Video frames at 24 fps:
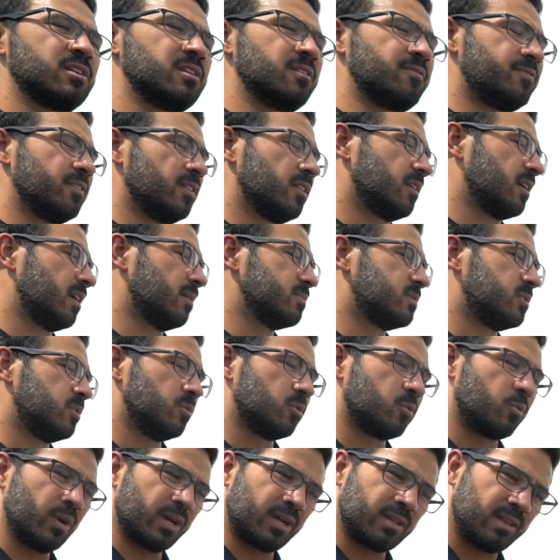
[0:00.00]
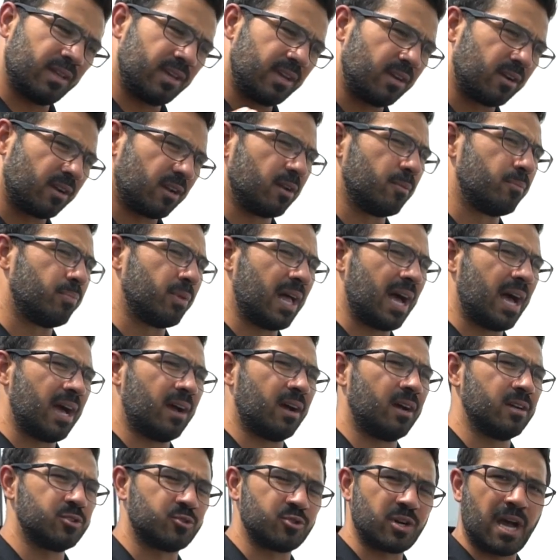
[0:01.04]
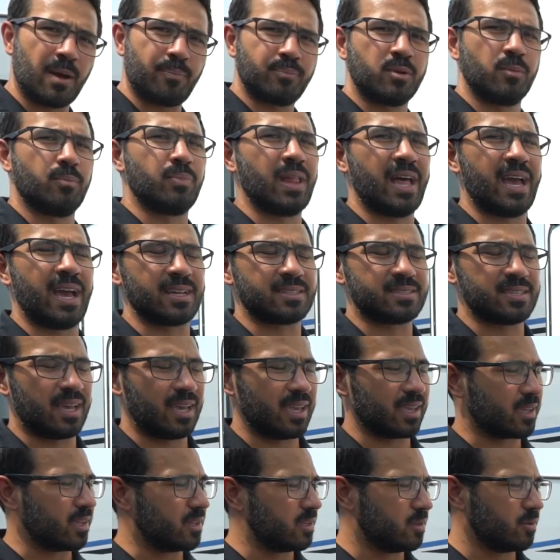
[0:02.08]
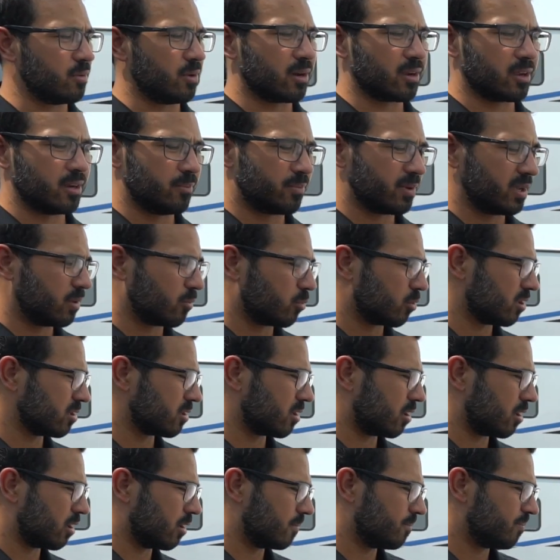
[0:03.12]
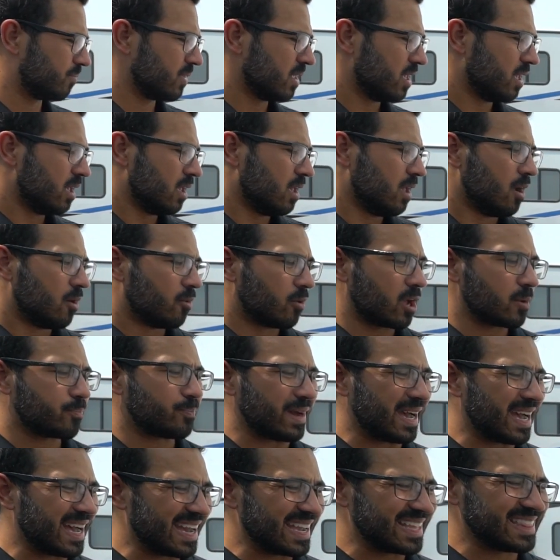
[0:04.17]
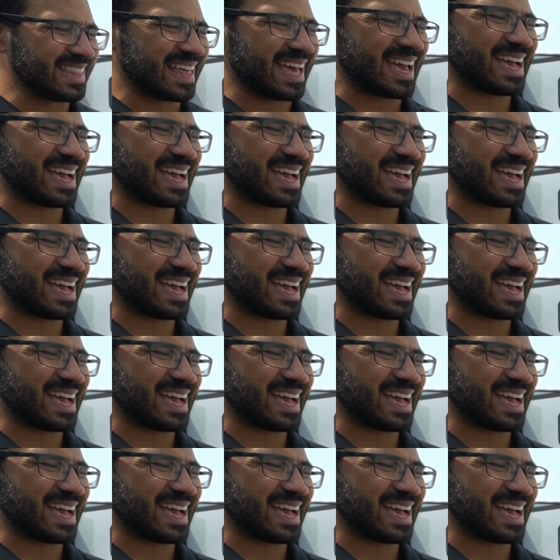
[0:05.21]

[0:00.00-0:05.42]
you're going to fill it up too quickly. You're going to uh, drop your black tank, and you are going to be in a world of hurt. Right behind